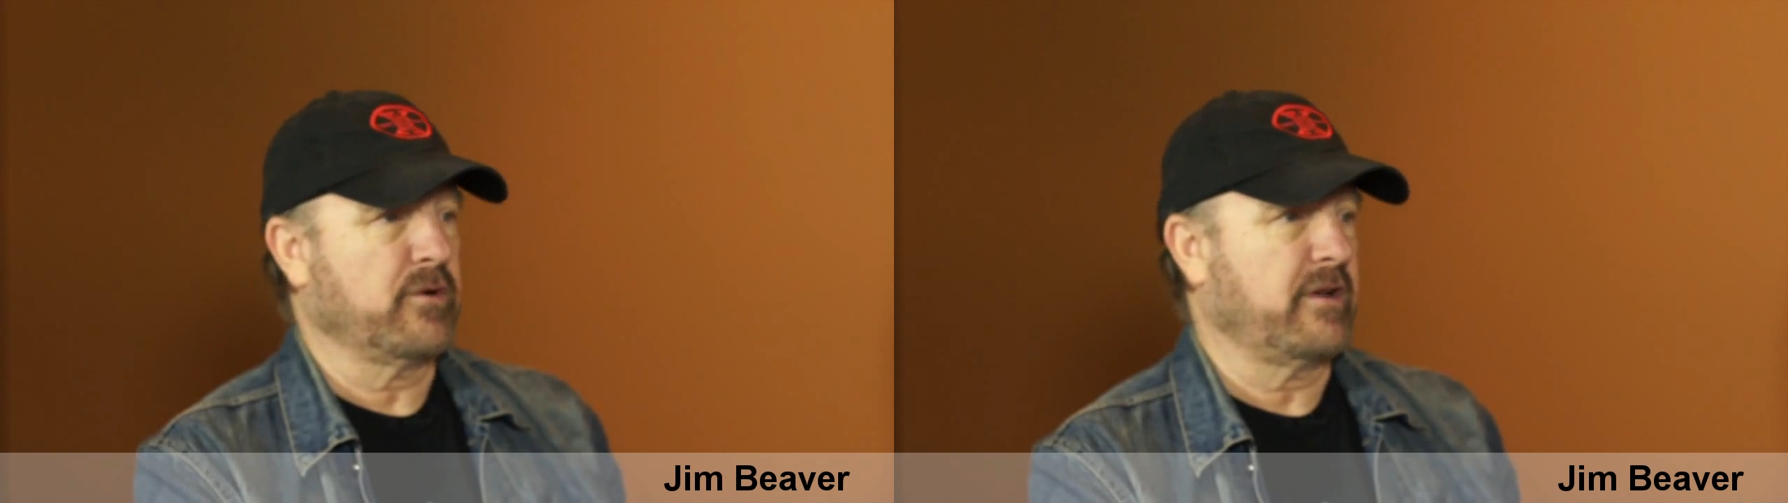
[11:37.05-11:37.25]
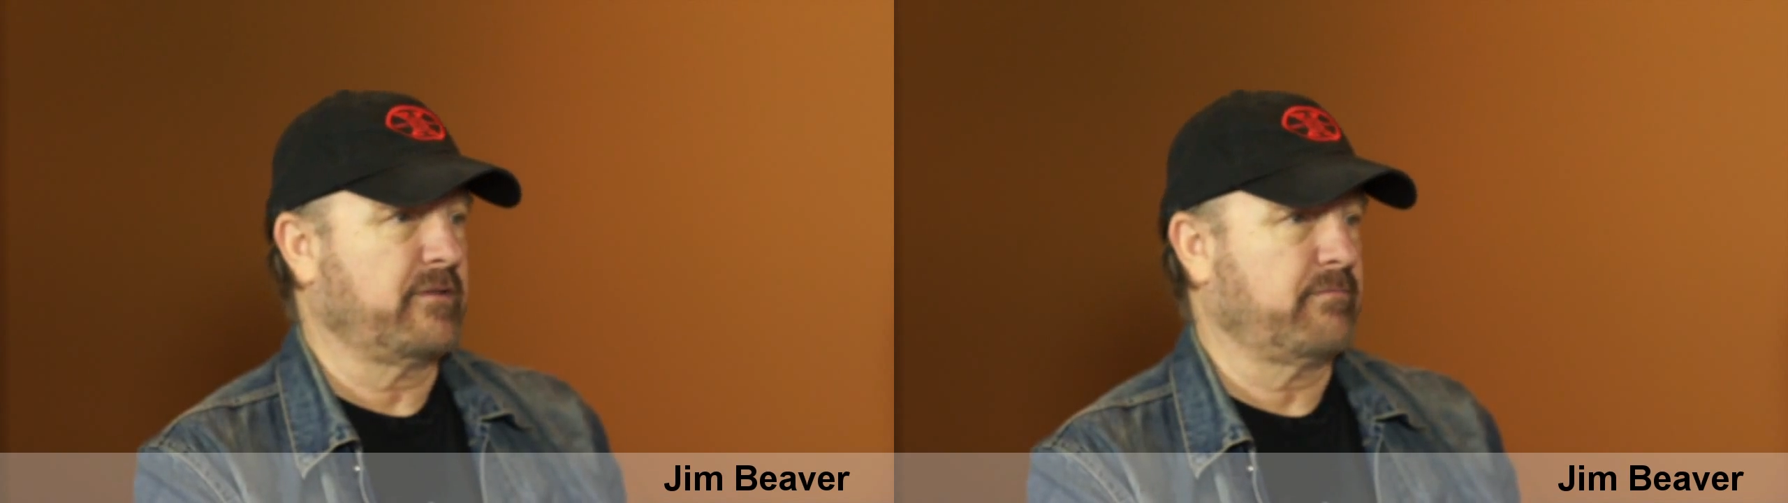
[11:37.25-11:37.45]

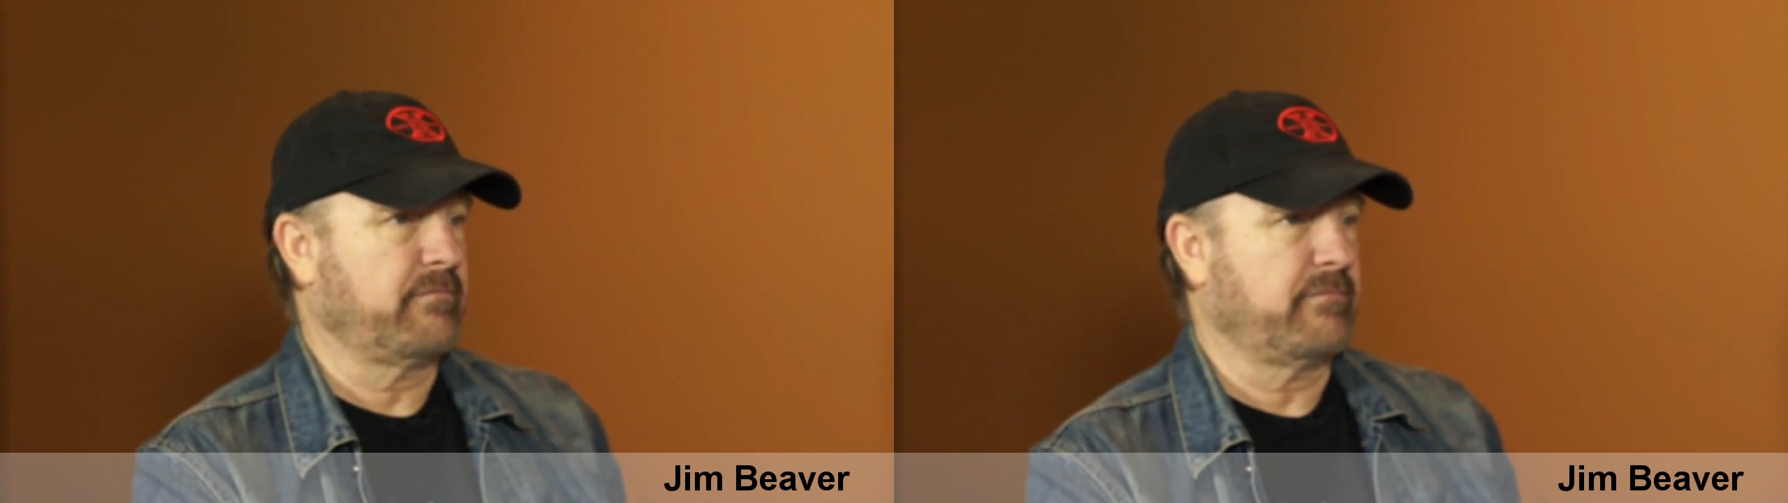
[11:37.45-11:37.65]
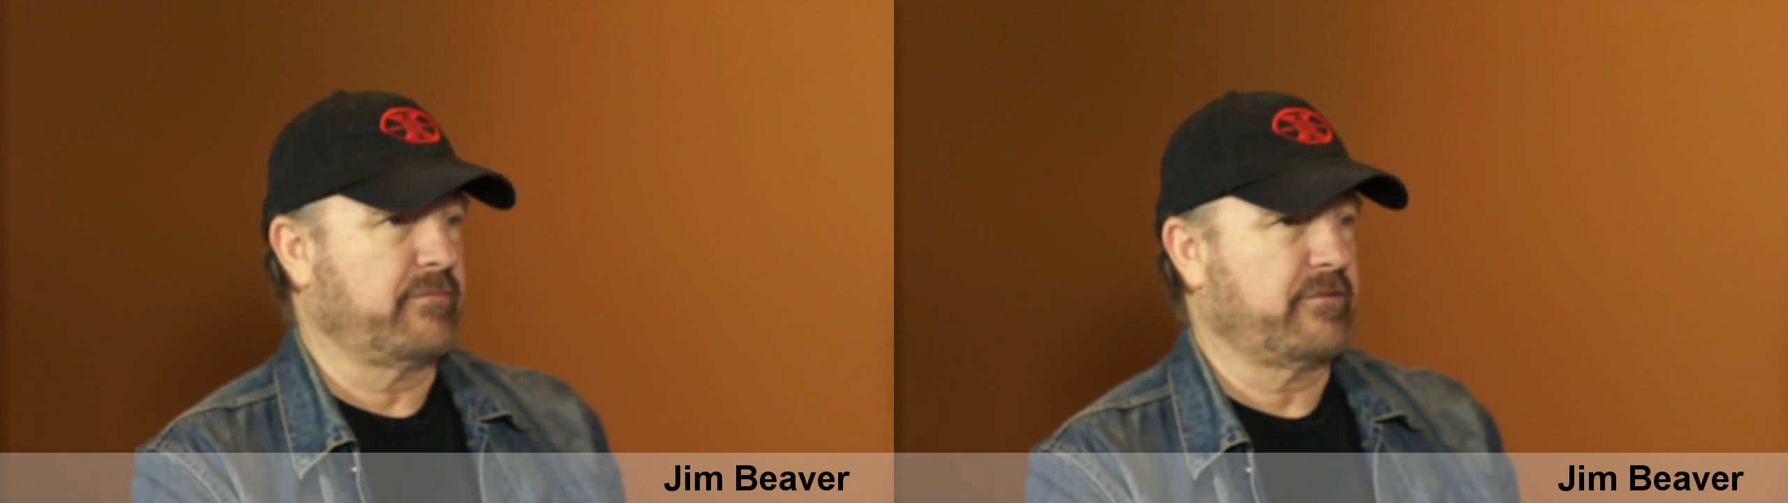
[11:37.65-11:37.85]
where I
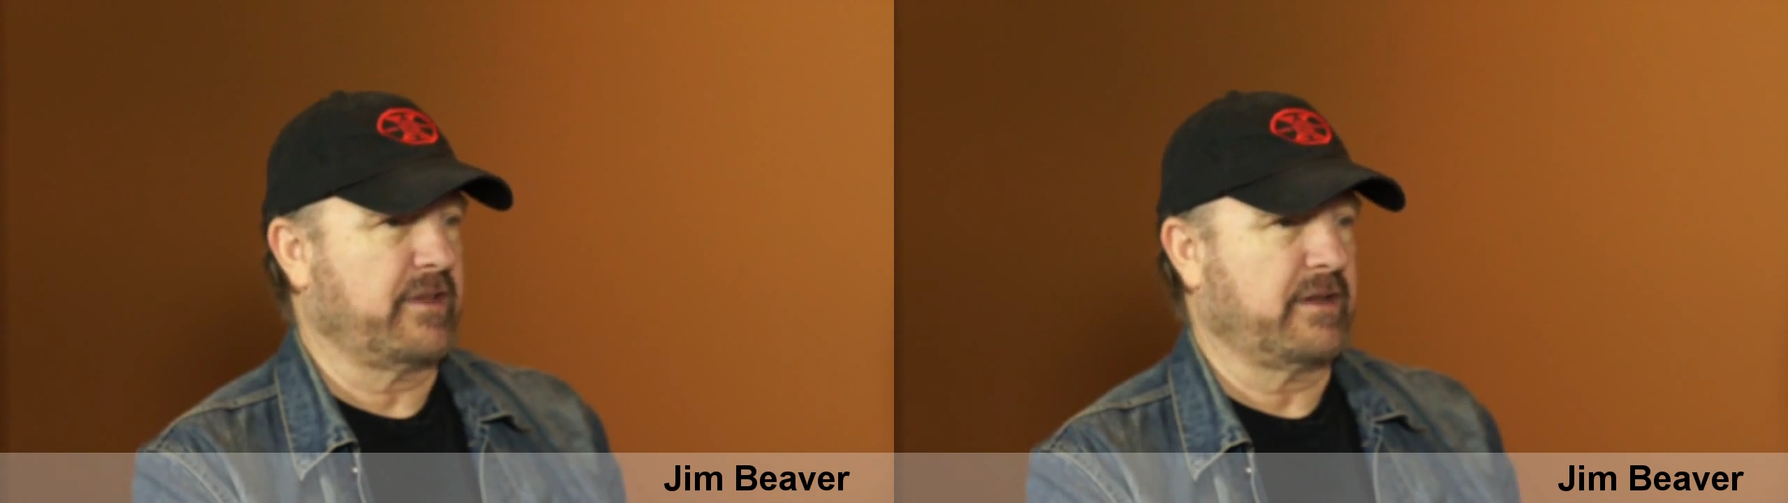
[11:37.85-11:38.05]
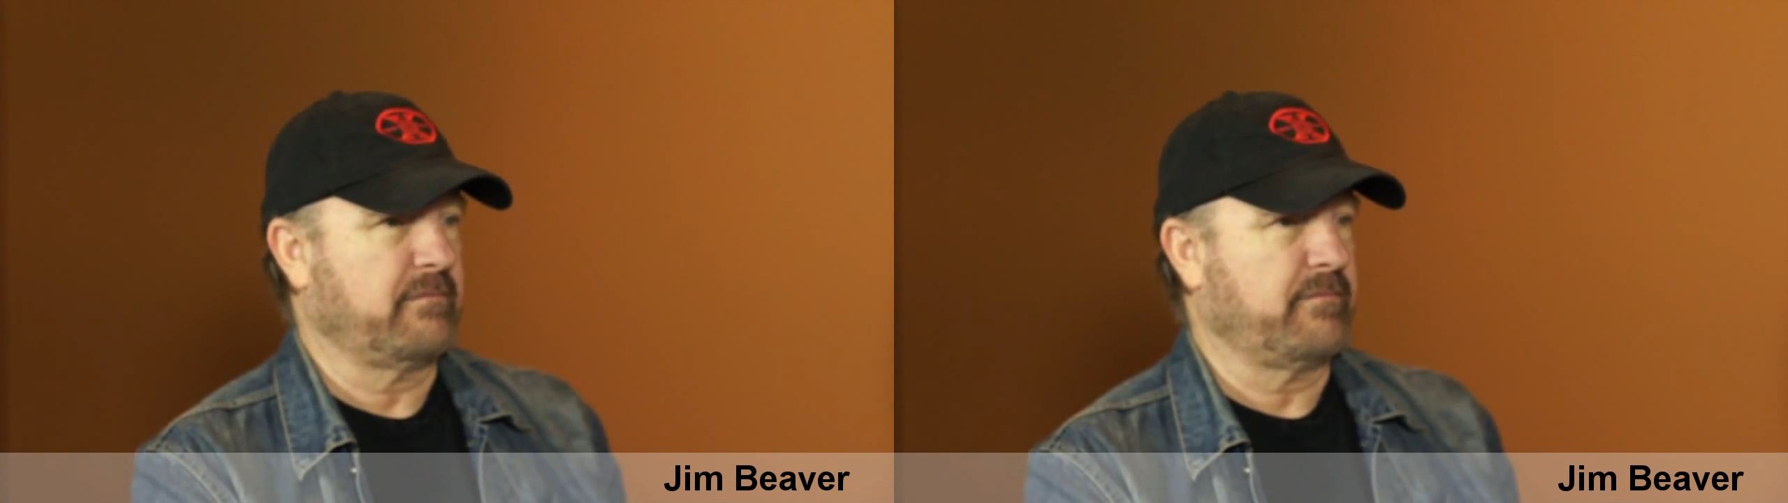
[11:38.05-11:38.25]

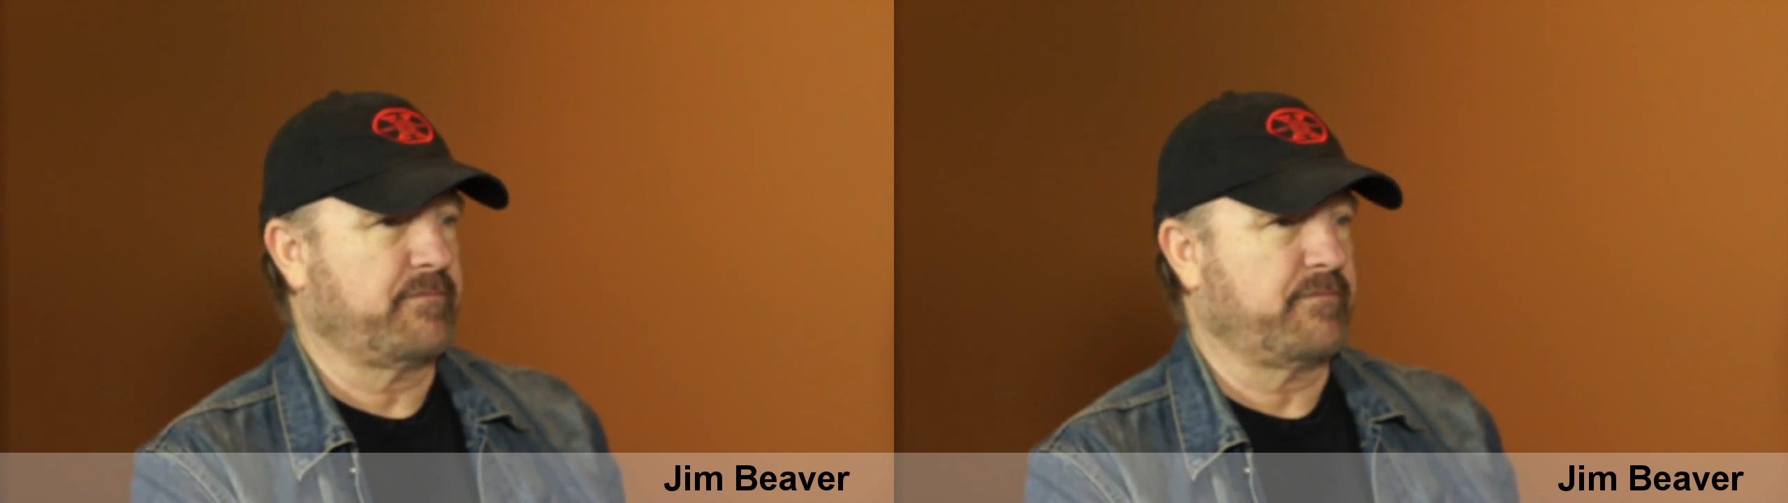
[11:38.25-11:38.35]
said,